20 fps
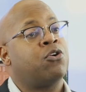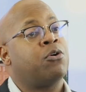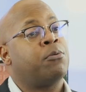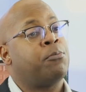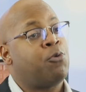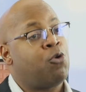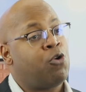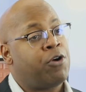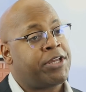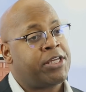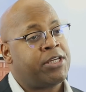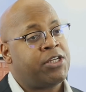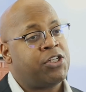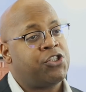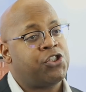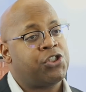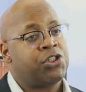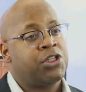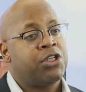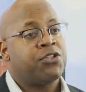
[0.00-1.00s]
your
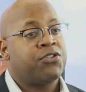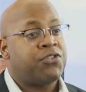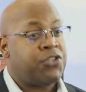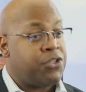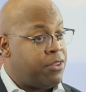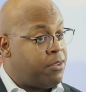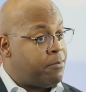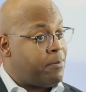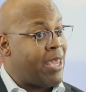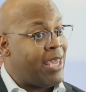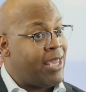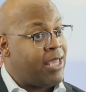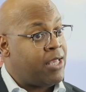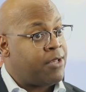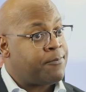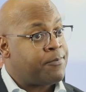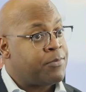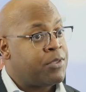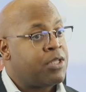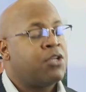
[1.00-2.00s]
mortgage to the
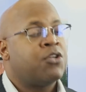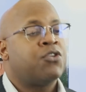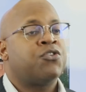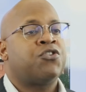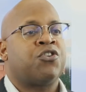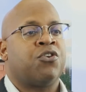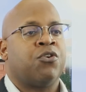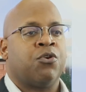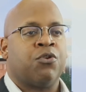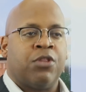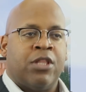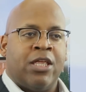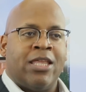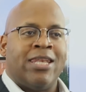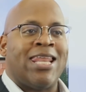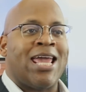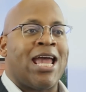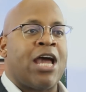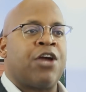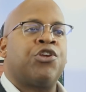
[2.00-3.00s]
bank. So
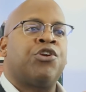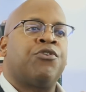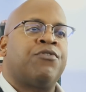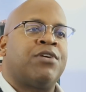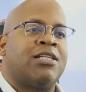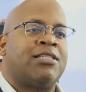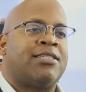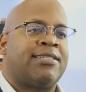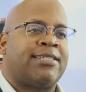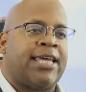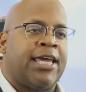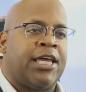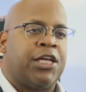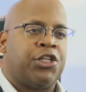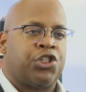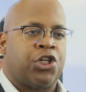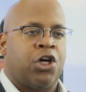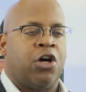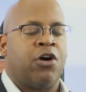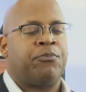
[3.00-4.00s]
now you're in a
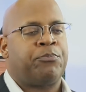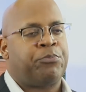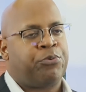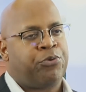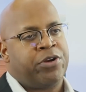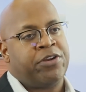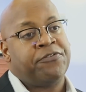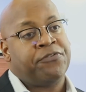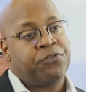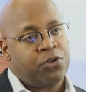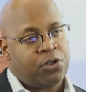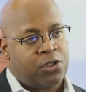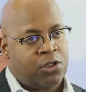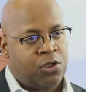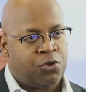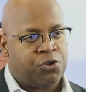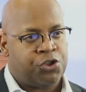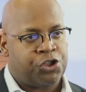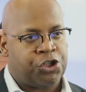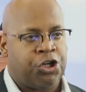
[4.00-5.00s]
stage of
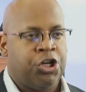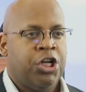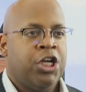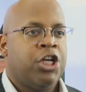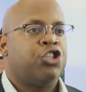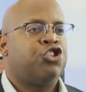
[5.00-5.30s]
pre-foreclosure.